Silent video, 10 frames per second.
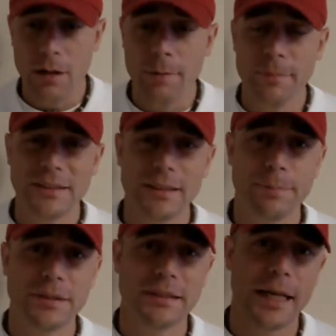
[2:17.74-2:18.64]

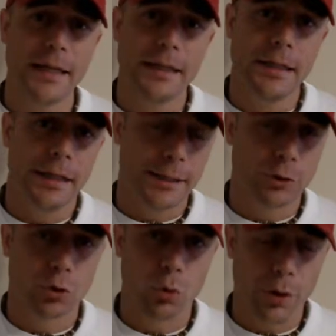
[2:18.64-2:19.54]
Mississippi State and
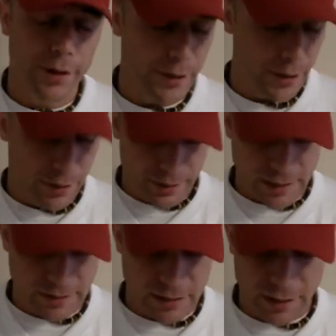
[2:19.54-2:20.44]
Troy.
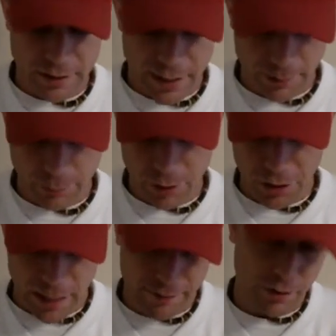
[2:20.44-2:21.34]
That's another game you're
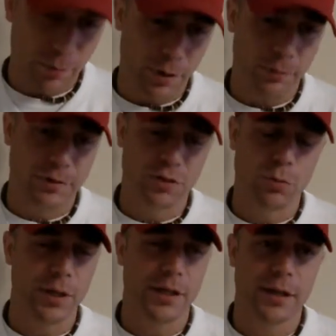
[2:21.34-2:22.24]
going to have coming up this week.